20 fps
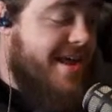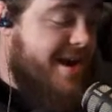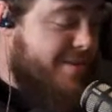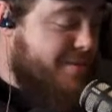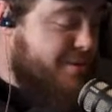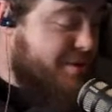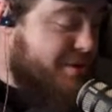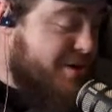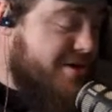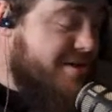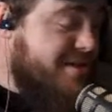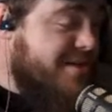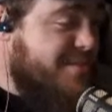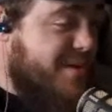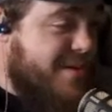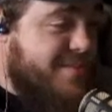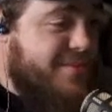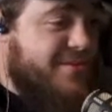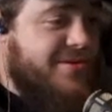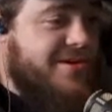And I'm sure some
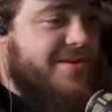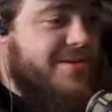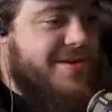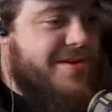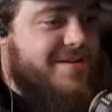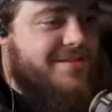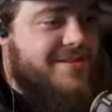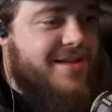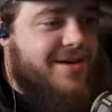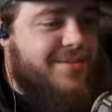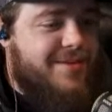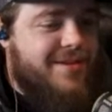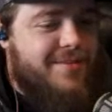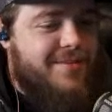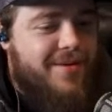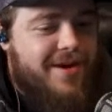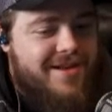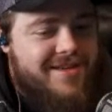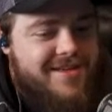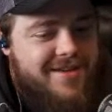people are going to be upset about the
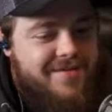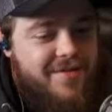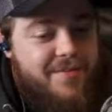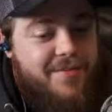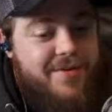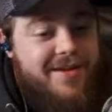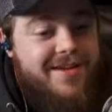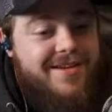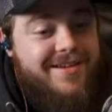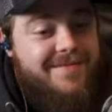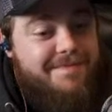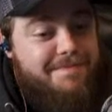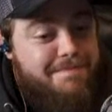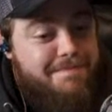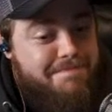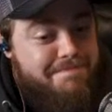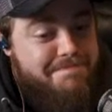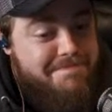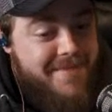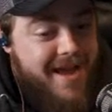price of it, but
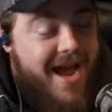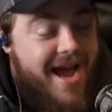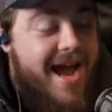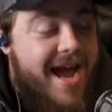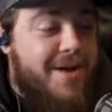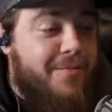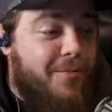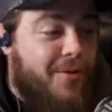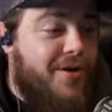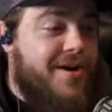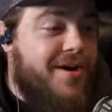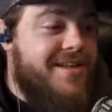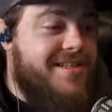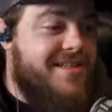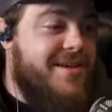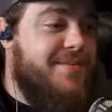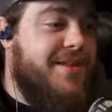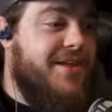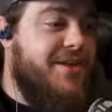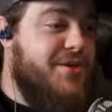I wanted
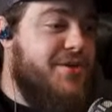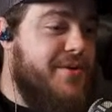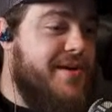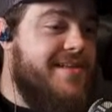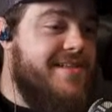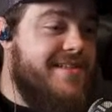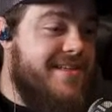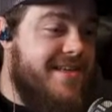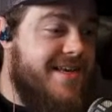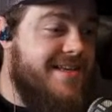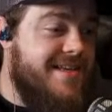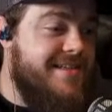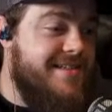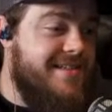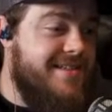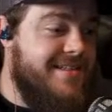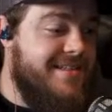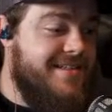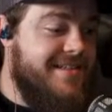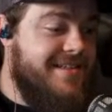something to
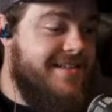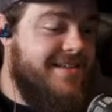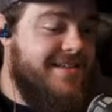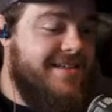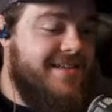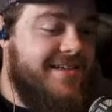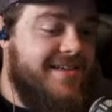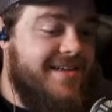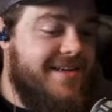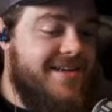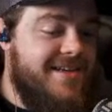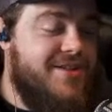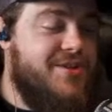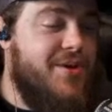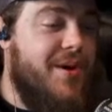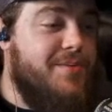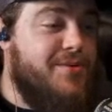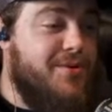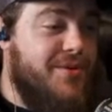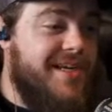exist. So
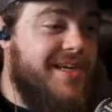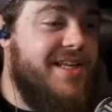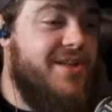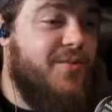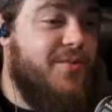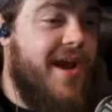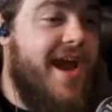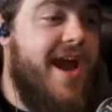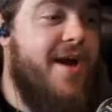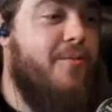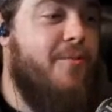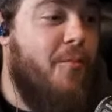I'm doing it the way I want.